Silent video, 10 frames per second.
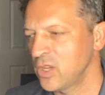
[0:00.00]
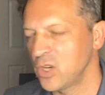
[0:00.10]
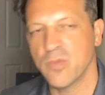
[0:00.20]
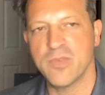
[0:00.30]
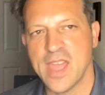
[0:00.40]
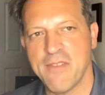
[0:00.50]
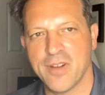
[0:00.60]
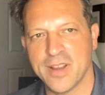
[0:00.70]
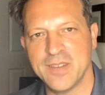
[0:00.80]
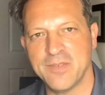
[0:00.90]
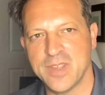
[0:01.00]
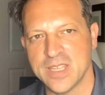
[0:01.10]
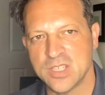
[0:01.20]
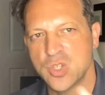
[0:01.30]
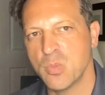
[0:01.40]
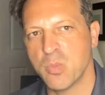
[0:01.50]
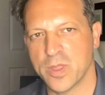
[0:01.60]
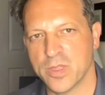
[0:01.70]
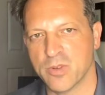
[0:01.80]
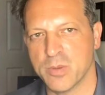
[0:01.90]
your VA funding fee is
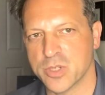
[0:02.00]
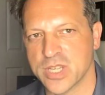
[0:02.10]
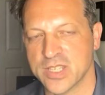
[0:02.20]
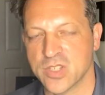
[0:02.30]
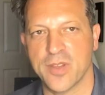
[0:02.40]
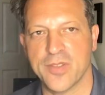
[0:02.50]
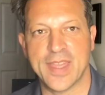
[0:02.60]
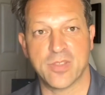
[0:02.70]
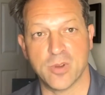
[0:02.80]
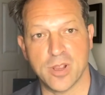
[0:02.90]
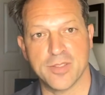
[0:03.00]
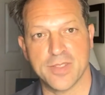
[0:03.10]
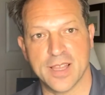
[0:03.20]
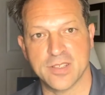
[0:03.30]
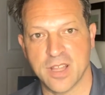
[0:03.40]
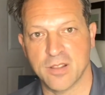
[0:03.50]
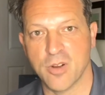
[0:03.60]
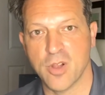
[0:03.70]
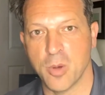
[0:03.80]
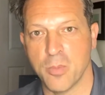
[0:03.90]
2.3%. So on that
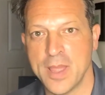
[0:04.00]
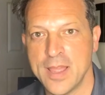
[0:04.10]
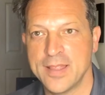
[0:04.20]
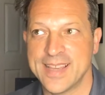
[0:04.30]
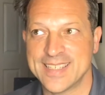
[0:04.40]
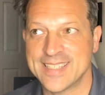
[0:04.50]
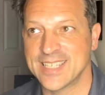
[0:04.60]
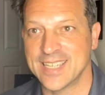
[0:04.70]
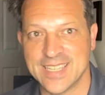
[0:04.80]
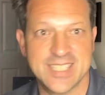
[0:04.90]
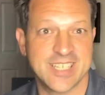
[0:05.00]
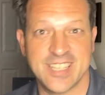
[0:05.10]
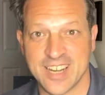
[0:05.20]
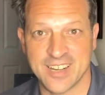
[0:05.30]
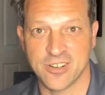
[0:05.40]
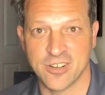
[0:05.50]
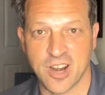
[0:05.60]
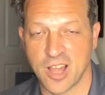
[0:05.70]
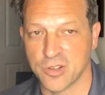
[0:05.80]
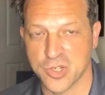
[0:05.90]
$300,000 home, that's
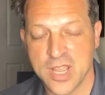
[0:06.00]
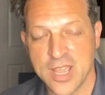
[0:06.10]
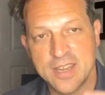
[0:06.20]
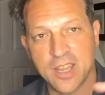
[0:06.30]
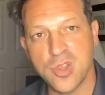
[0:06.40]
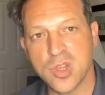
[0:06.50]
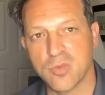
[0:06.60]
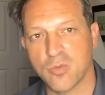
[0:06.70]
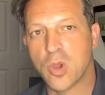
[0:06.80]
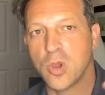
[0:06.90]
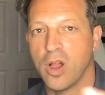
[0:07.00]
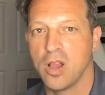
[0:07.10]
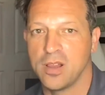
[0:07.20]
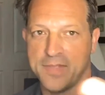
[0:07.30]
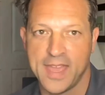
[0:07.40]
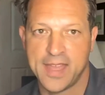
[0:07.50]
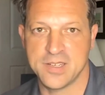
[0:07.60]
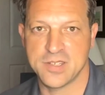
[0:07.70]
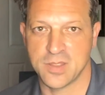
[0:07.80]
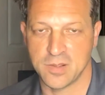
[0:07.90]
$6,900. Now you can roll all of that
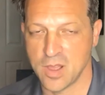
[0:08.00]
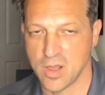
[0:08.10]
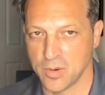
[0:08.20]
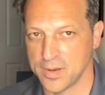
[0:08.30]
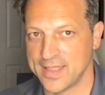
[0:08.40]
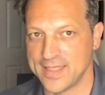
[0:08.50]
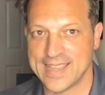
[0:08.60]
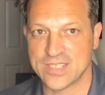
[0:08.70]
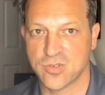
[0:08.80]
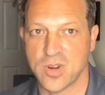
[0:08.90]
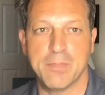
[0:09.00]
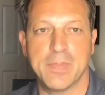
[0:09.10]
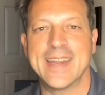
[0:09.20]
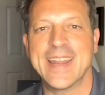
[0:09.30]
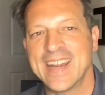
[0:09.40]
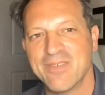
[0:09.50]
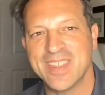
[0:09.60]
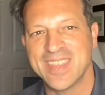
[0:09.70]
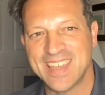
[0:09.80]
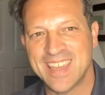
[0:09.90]
into the loan, and that's great, but not
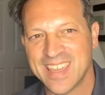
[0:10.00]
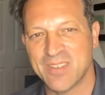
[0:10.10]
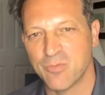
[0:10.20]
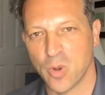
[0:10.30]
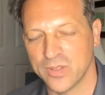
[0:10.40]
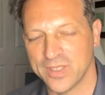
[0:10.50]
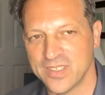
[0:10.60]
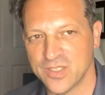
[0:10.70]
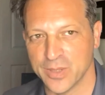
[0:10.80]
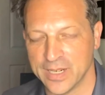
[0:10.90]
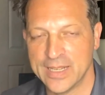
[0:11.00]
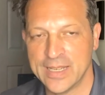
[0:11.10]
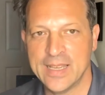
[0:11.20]
everything can get rolled into it.